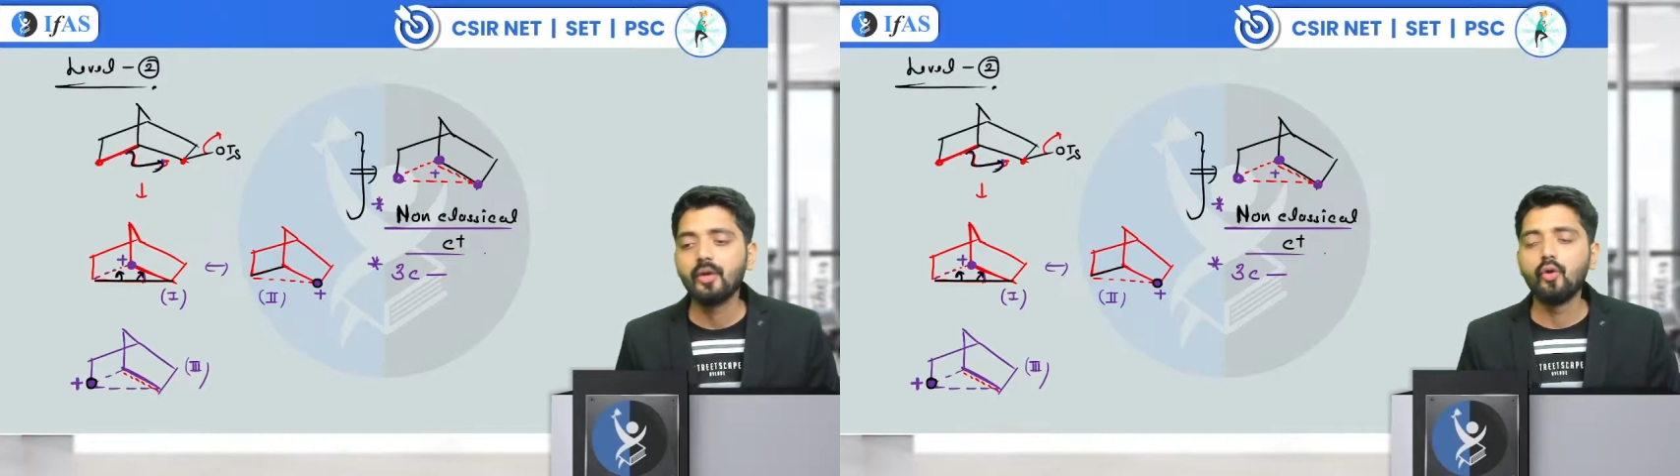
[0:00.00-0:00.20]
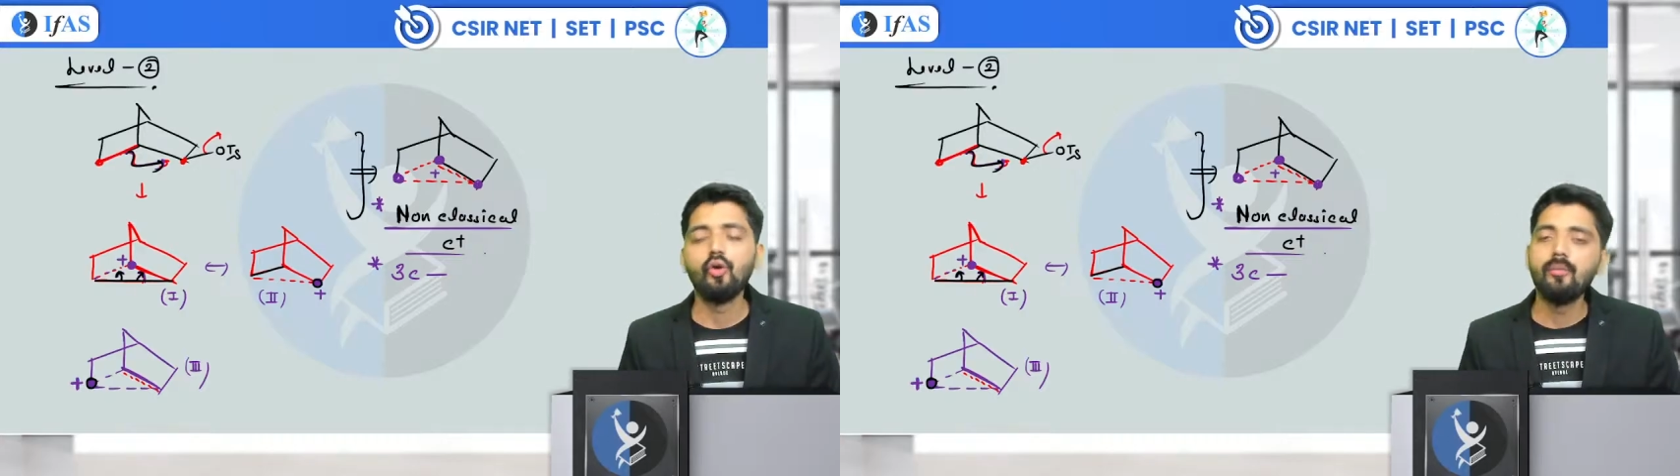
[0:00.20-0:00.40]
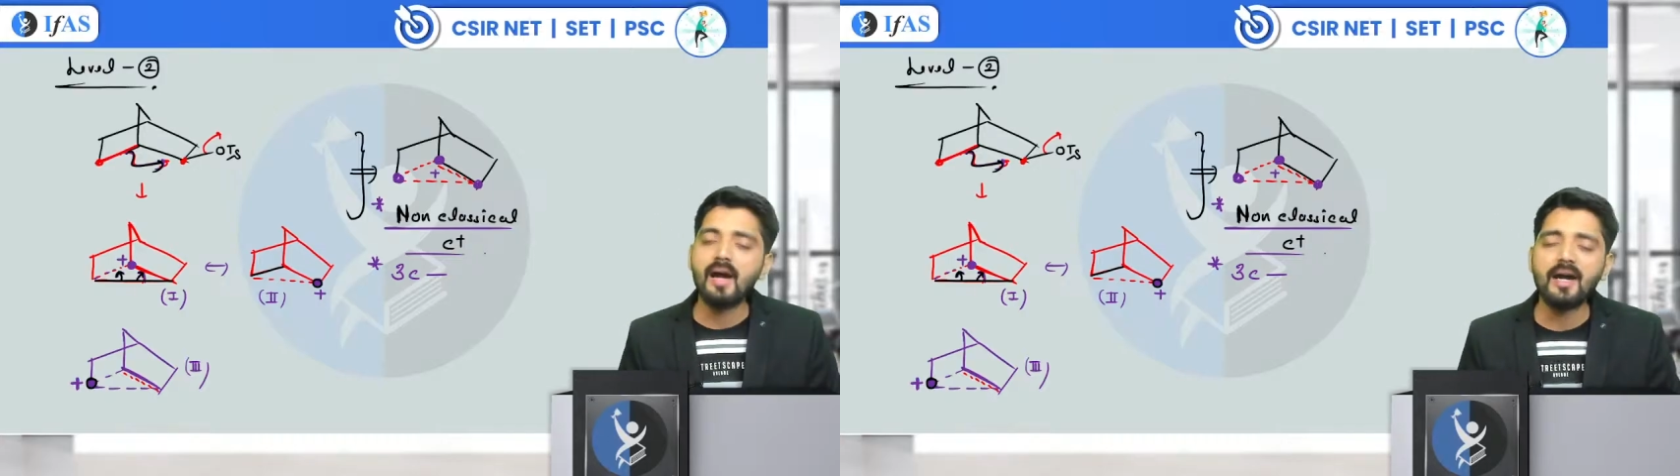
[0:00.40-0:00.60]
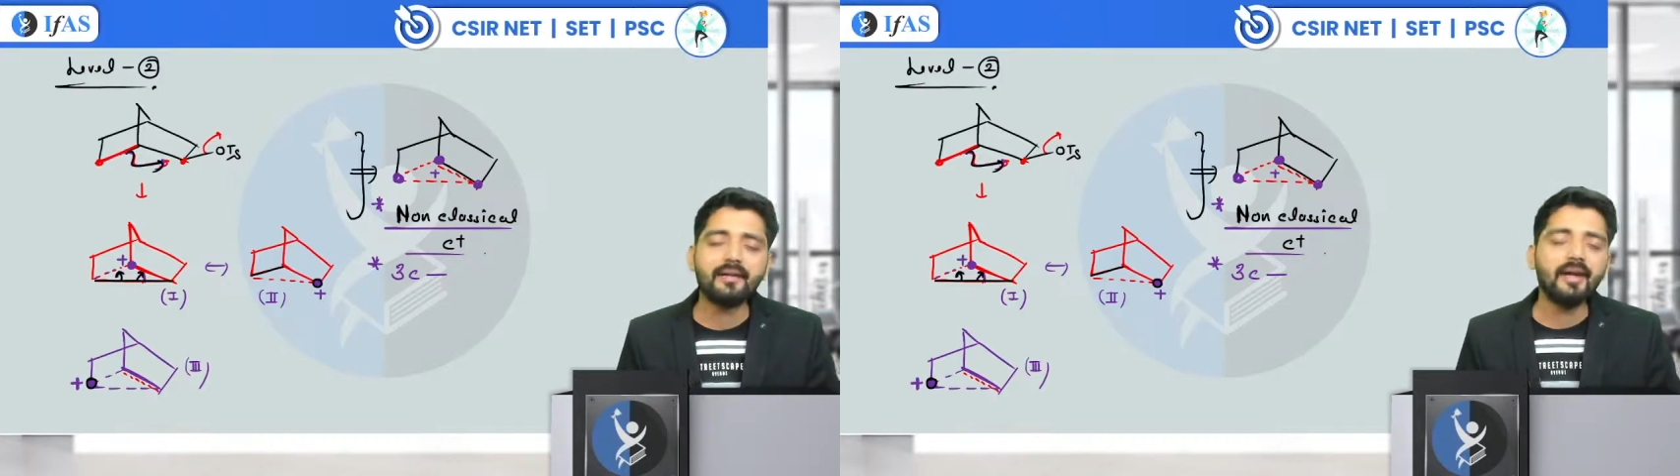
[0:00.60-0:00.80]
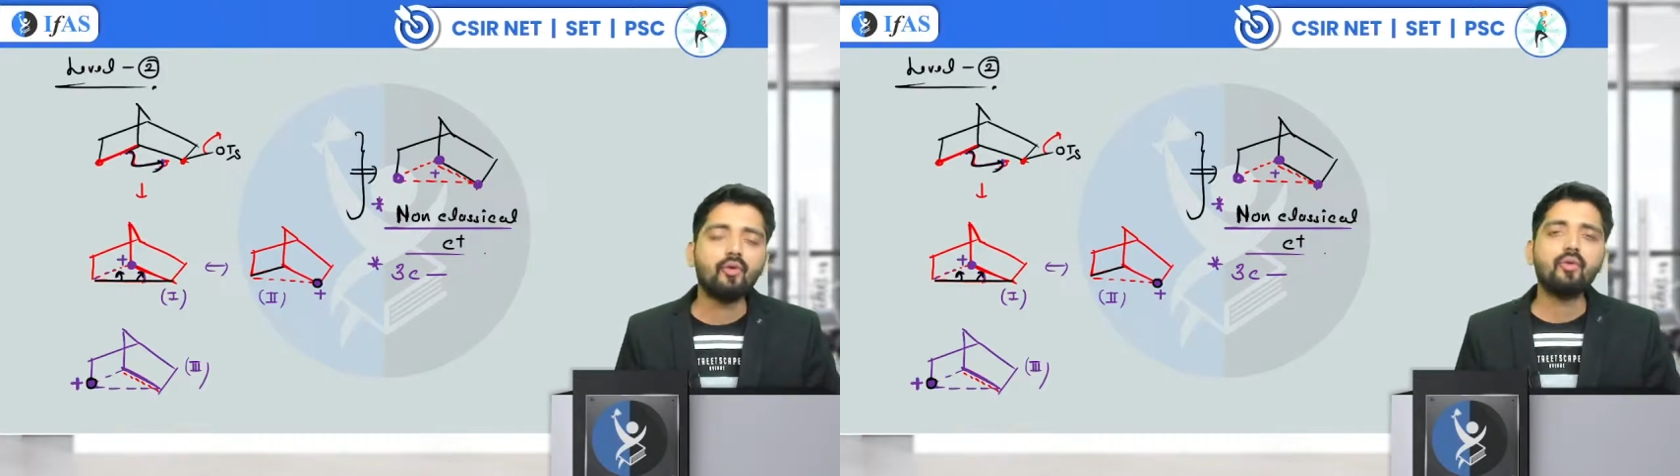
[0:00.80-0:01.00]
Ohm
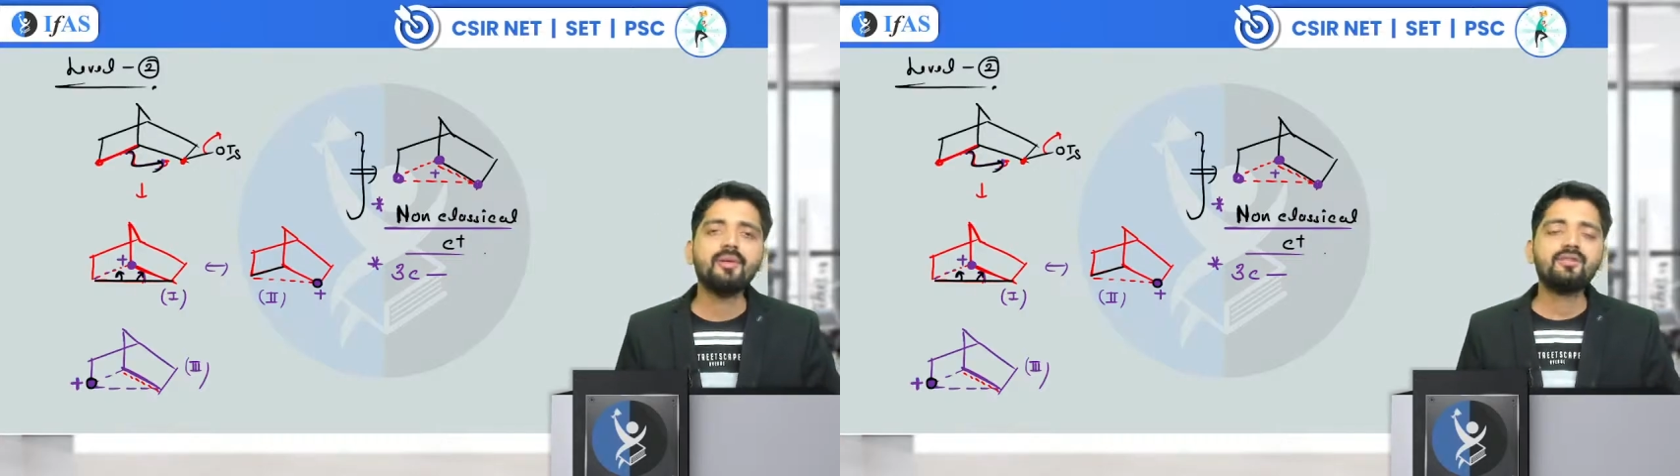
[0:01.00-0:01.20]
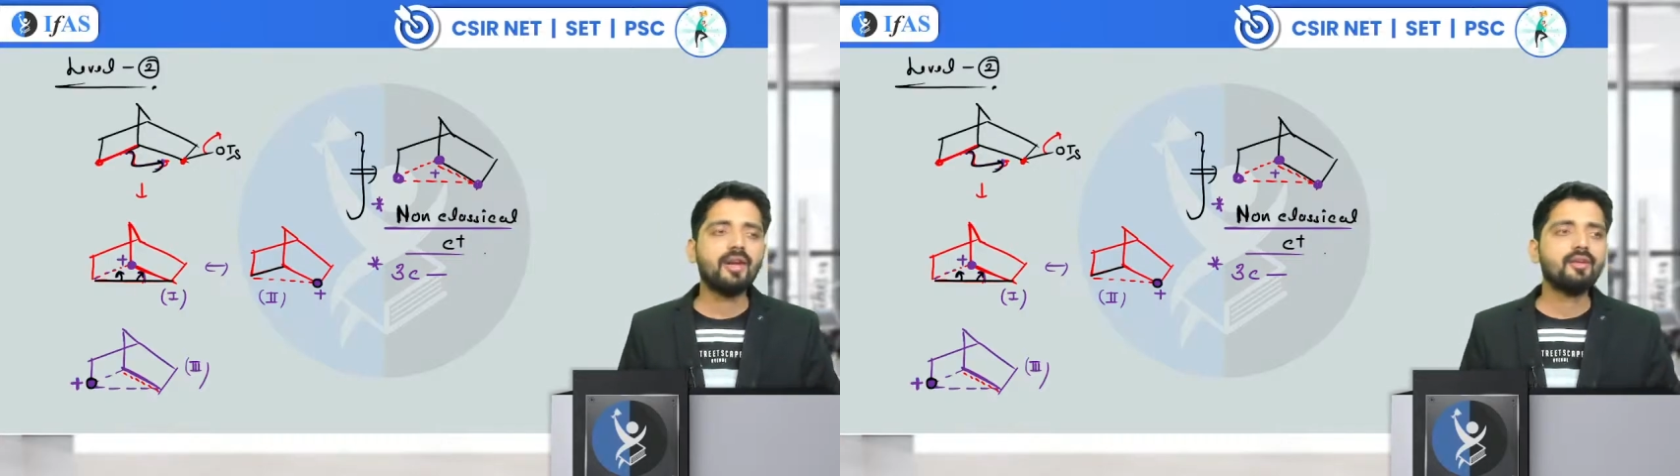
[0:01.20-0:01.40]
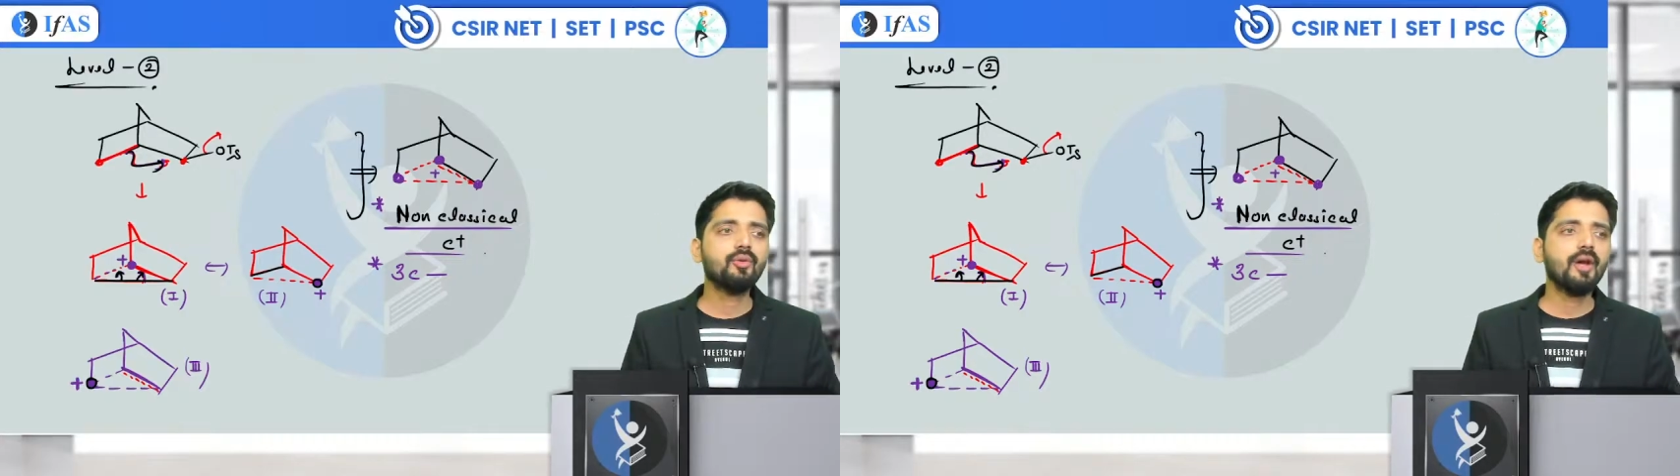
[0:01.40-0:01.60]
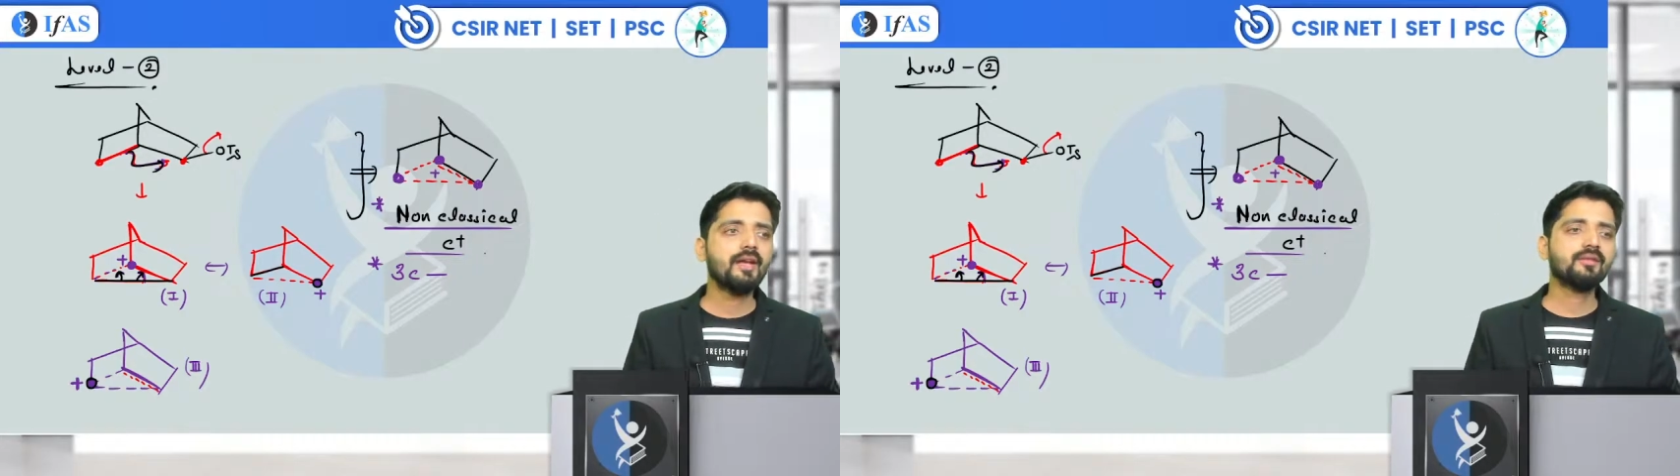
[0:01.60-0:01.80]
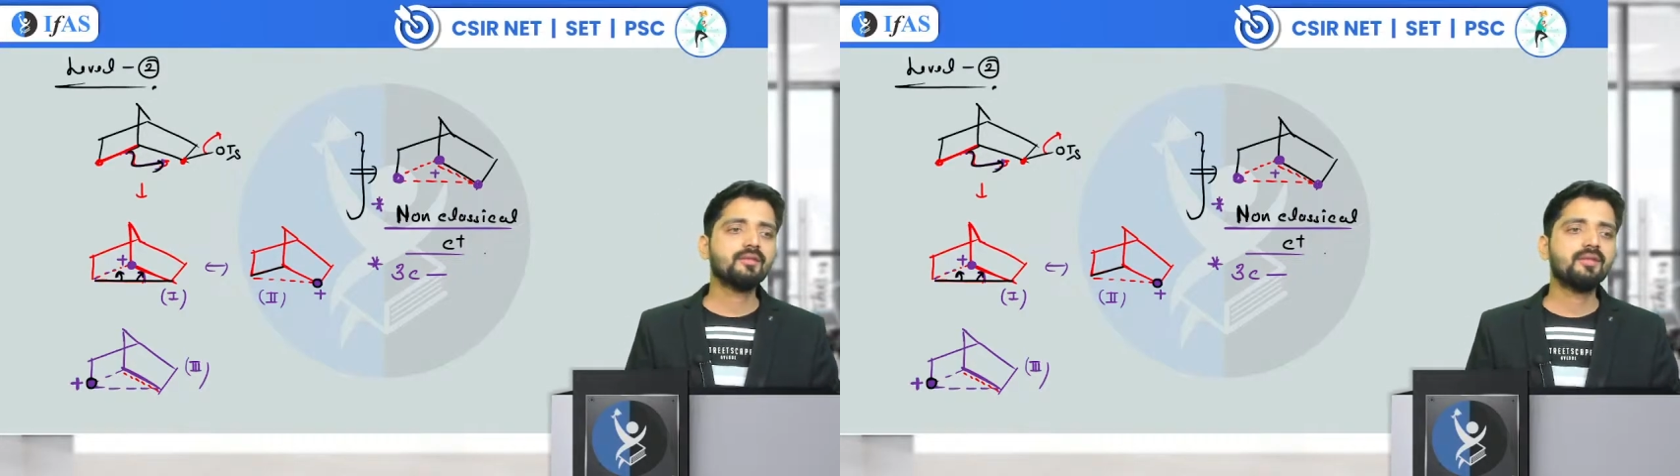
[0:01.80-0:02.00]
Arya. Ohm is trying to
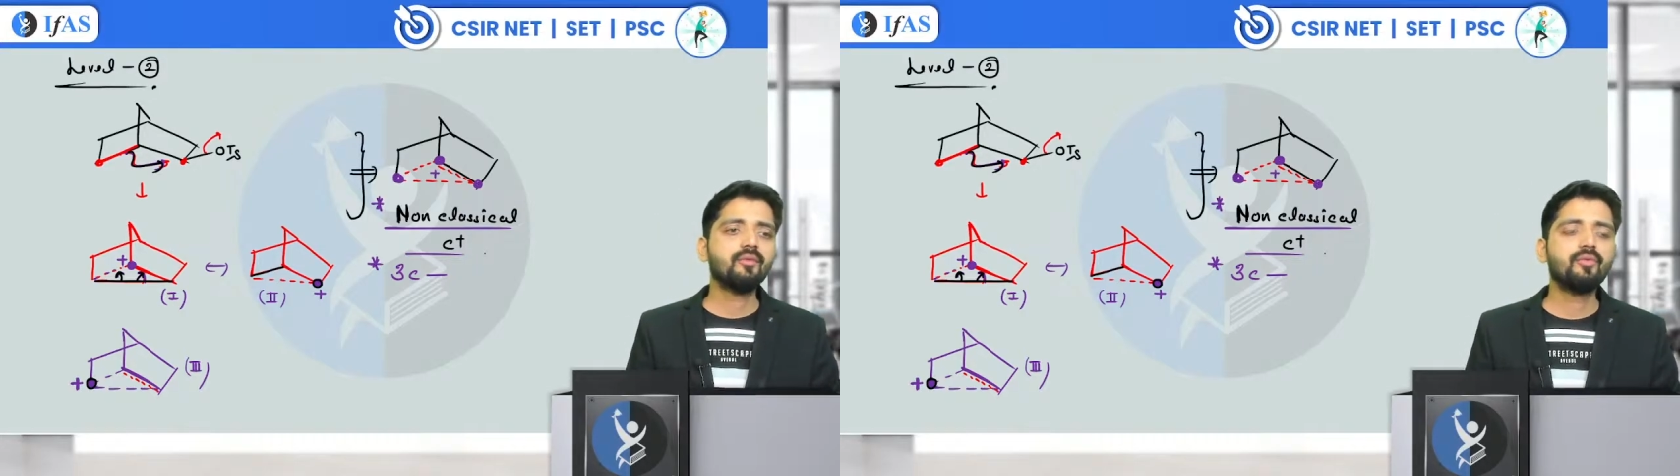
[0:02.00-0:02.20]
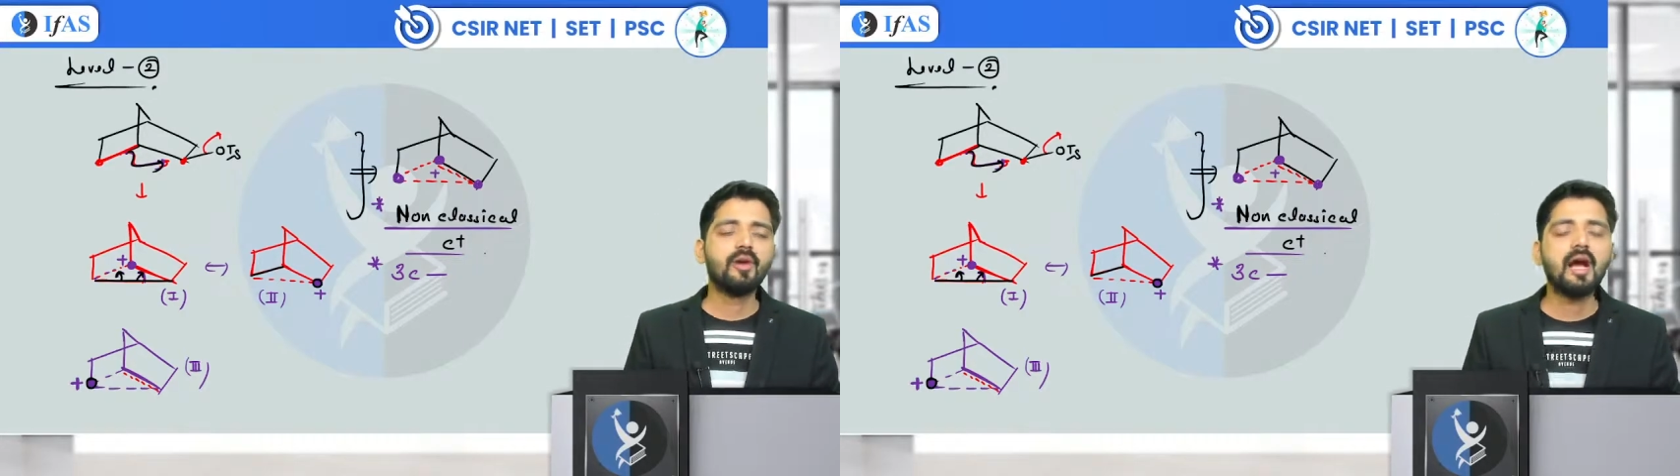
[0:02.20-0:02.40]
ask, sir,